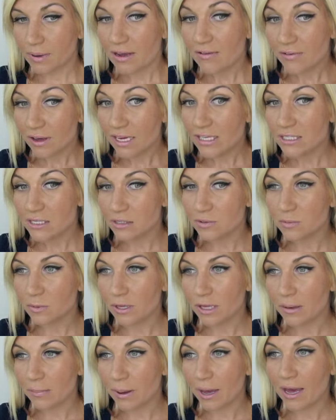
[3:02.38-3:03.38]
my face is
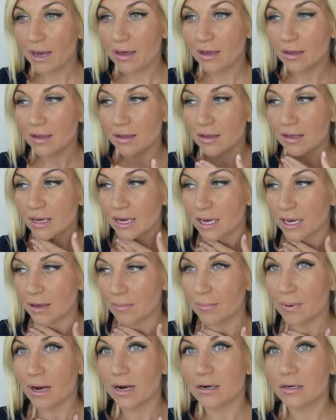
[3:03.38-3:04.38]
really pale in
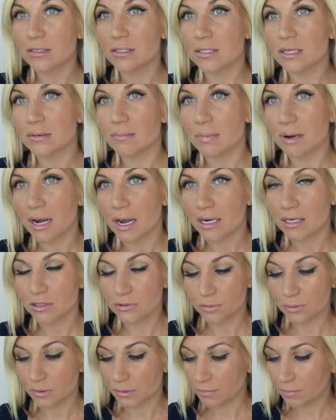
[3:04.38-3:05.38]
comparison. My
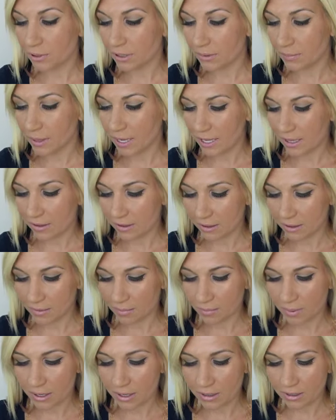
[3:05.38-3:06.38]
neck's pretty pale in
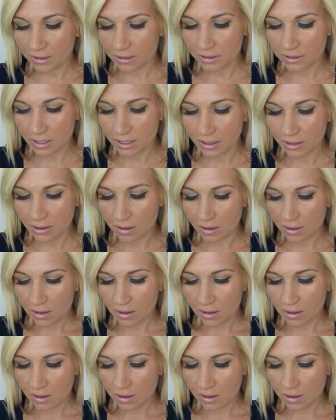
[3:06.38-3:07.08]
comparison.